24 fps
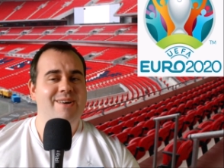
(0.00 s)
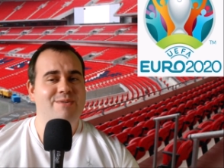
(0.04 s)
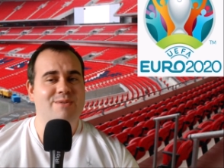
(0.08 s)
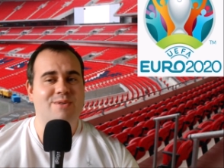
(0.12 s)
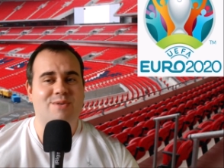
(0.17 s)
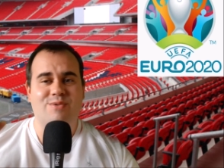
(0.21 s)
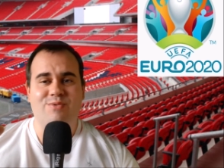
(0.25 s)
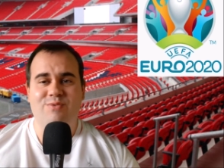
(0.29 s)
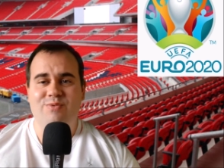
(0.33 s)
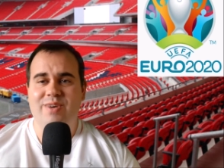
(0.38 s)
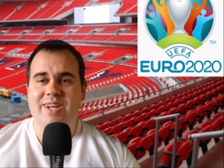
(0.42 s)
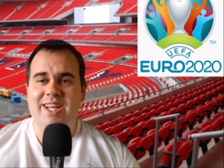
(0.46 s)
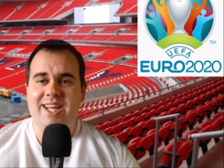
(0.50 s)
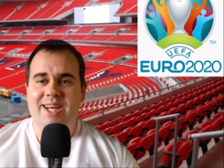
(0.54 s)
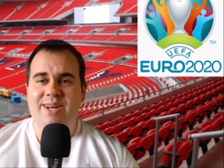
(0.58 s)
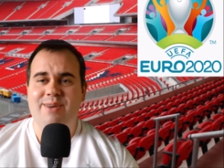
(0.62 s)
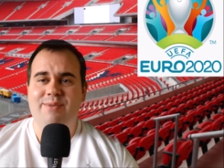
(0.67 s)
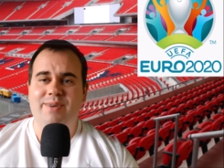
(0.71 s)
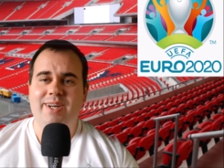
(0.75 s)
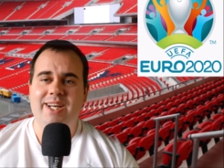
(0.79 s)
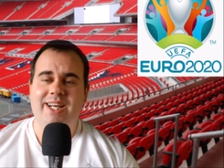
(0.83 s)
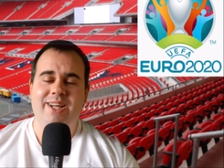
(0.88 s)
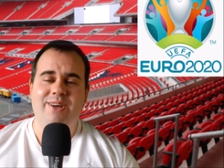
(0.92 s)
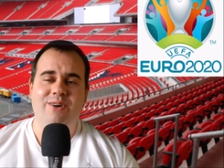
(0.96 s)
We
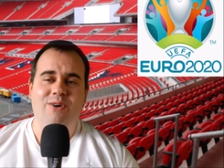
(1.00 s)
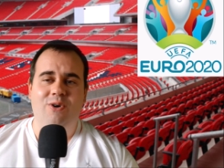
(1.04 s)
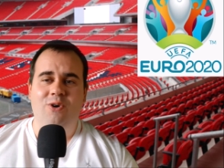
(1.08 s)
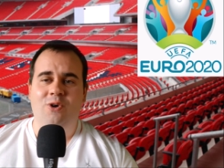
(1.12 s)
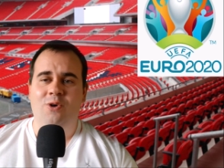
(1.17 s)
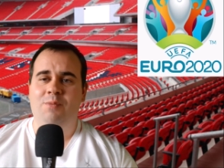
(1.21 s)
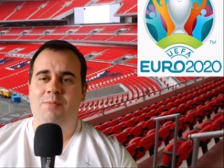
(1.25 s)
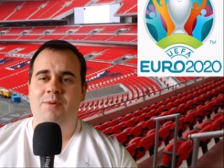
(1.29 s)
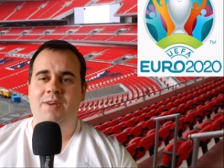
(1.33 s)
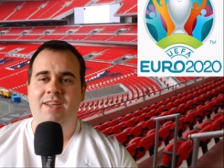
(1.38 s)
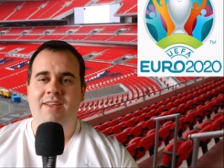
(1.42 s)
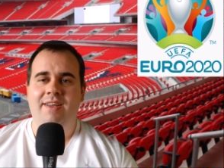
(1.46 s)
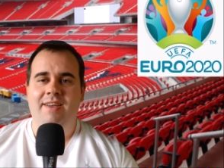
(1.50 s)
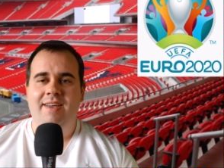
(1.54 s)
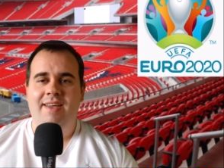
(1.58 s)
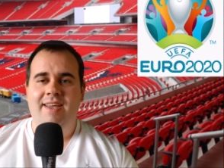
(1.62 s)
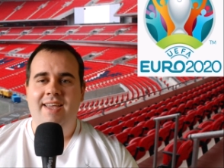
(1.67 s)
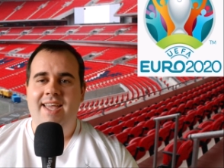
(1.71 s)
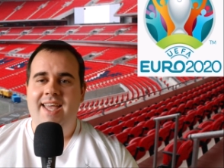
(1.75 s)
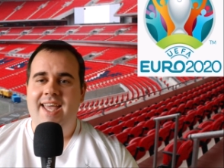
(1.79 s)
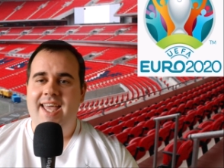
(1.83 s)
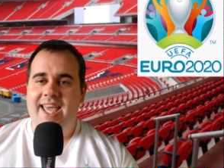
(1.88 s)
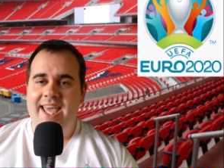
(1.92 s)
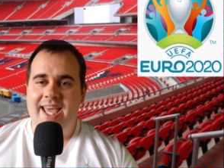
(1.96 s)
really, really hope
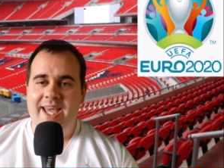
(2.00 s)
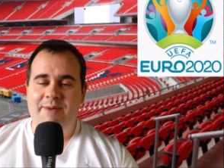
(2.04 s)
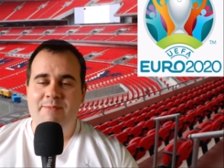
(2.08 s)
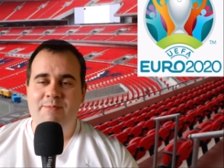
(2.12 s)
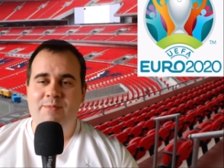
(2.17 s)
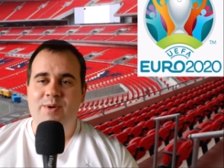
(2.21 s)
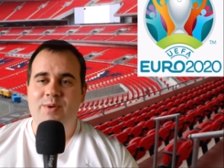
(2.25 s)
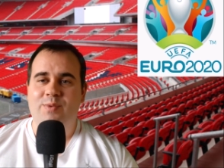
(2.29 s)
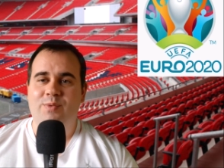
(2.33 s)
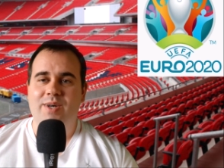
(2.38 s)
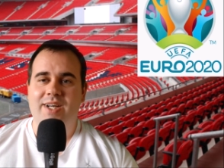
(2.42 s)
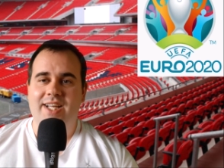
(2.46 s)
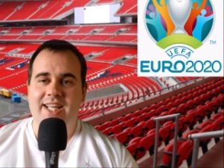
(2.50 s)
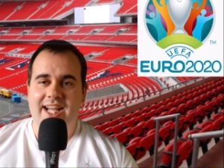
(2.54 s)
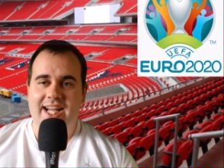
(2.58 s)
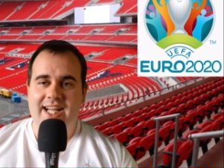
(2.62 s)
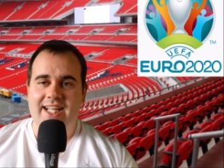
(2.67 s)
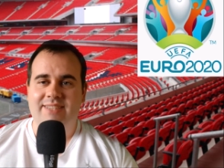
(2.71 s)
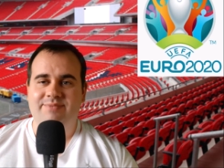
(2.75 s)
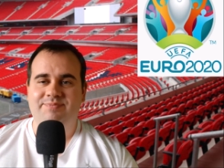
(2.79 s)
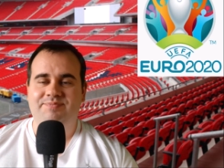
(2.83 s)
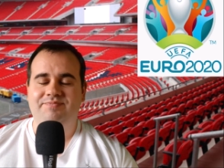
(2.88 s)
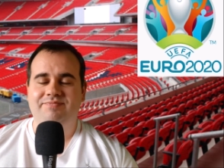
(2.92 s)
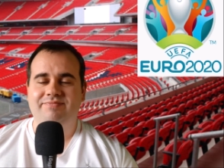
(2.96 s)
um, we
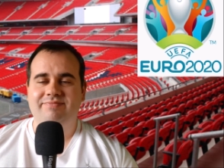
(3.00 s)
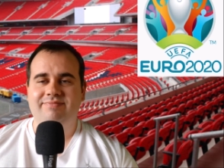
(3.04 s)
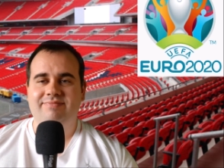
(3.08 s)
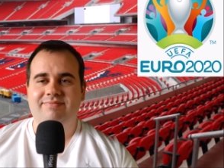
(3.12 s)
can.